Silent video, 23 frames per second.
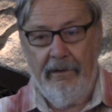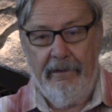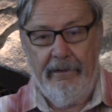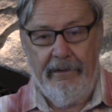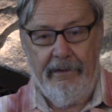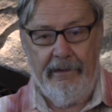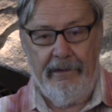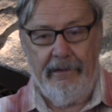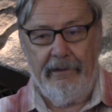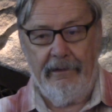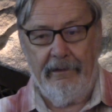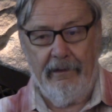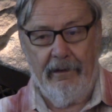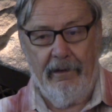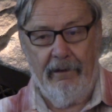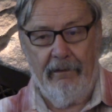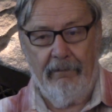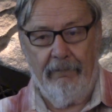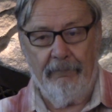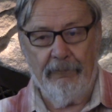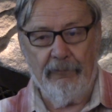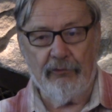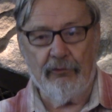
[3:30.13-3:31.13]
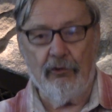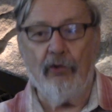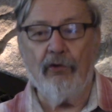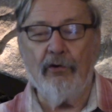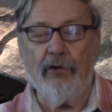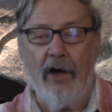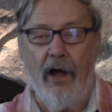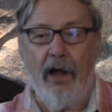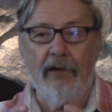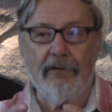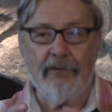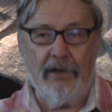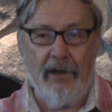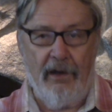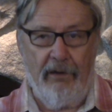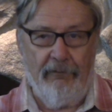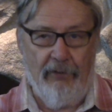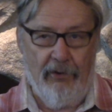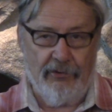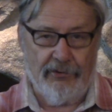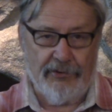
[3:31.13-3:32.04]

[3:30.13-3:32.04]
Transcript: a so-called cover